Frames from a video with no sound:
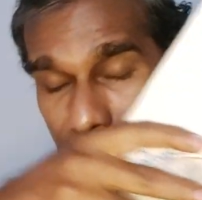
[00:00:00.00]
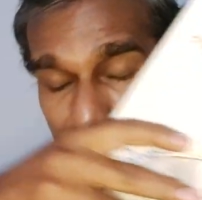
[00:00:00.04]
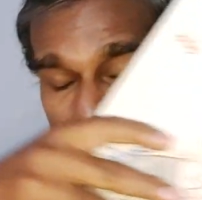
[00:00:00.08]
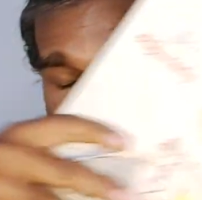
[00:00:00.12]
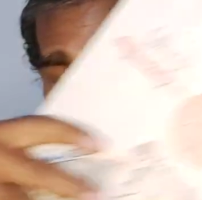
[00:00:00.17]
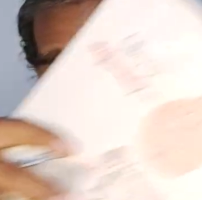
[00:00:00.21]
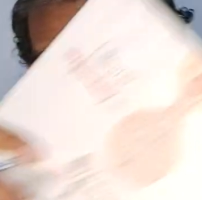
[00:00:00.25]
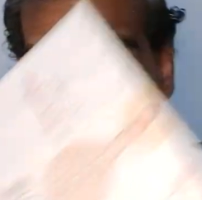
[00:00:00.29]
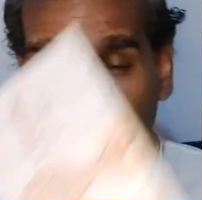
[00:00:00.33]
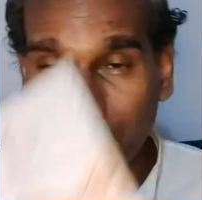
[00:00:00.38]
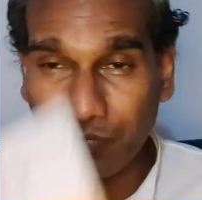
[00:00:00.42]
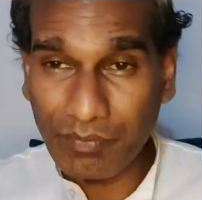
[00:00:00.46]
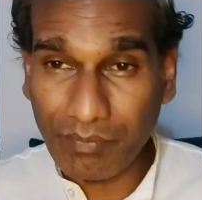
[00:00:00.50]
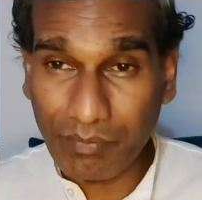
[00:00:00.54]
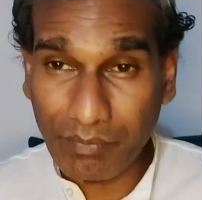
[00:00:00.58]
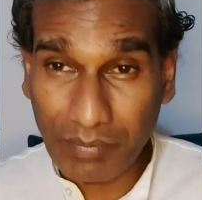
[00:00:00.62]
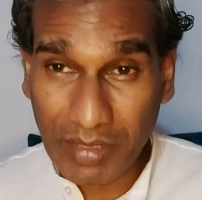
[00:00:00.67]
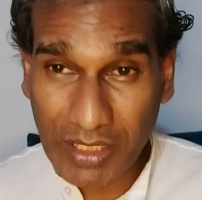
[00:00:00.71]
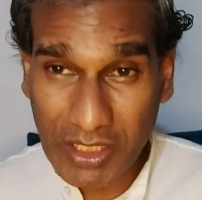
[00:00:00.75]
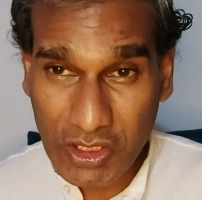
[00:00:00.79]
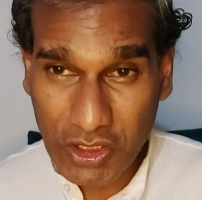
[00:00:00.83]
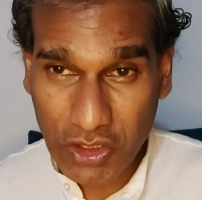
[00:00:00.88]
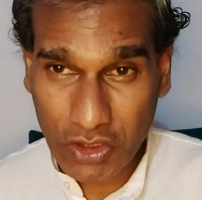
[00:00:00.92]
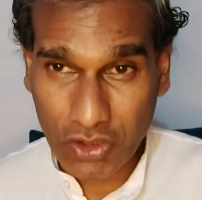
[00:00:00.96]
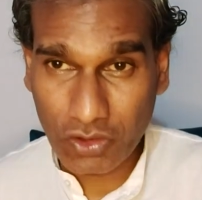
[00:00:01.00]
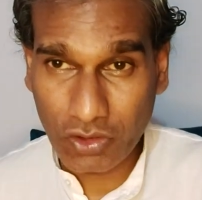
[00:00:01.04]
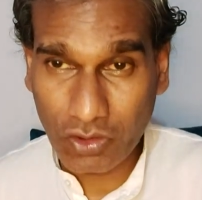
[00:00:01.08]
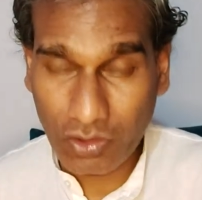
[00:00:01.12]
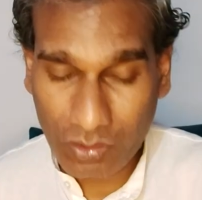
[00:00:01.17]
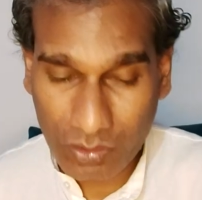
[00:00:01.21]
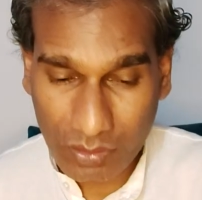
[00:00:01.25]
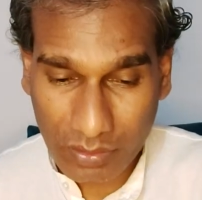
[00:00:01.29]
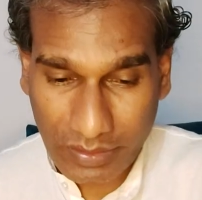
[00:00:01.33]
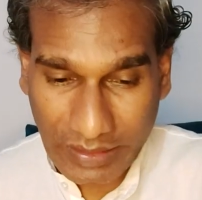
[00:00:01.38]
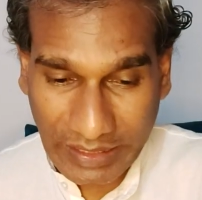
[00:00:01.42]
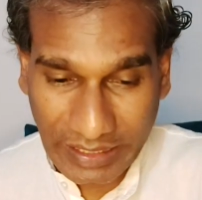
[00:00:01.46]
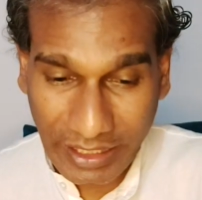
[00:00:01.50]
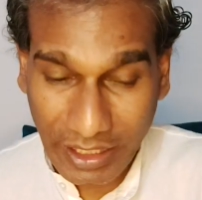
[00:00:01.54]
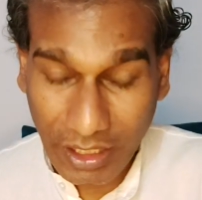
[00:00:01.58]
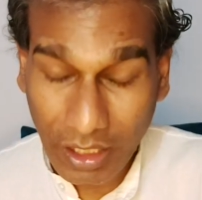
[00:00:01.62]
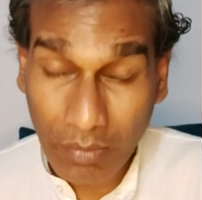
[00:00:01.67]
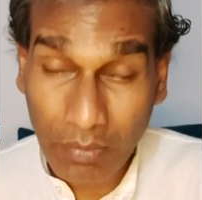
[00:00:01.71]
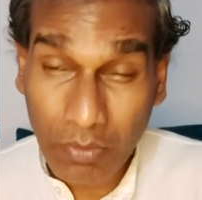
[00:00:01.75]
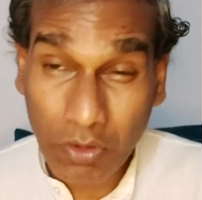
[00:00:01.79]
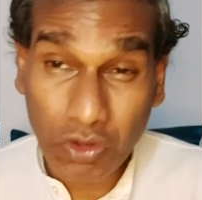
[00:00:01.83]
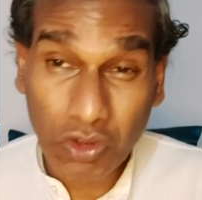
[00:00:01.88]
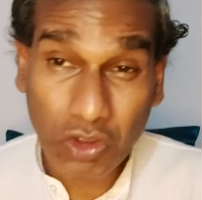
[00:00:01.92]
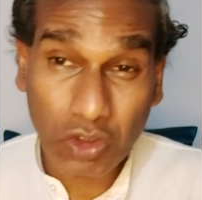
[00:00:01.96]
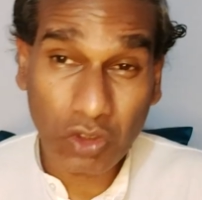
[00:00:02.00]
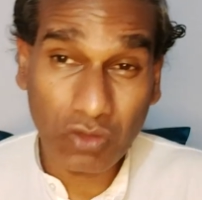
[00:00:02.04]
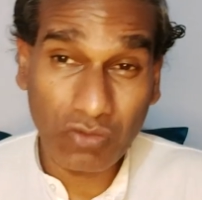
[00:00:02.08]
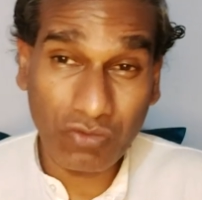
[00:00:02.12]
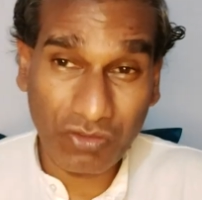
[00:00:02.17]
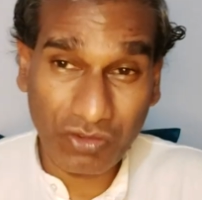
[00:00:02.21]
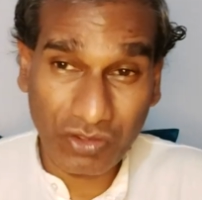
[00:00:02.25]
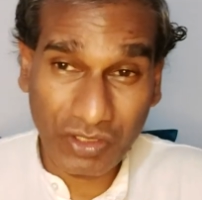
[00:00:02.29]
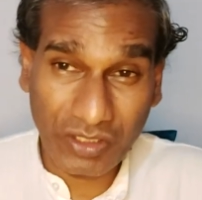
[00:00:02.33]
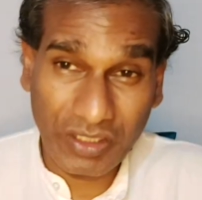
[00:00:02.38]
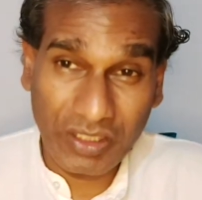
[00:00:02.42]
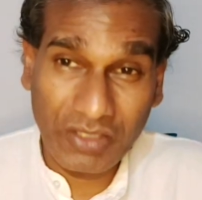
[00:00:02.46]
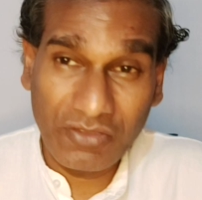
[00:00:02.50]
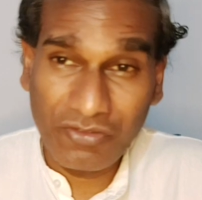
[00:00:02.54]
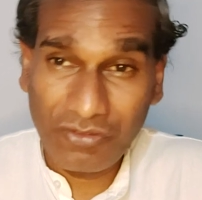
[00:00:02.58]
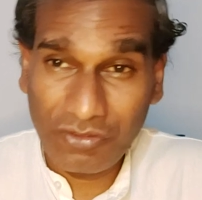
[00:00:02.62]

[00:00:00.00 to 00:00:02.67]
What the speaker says: on the amount of effort you put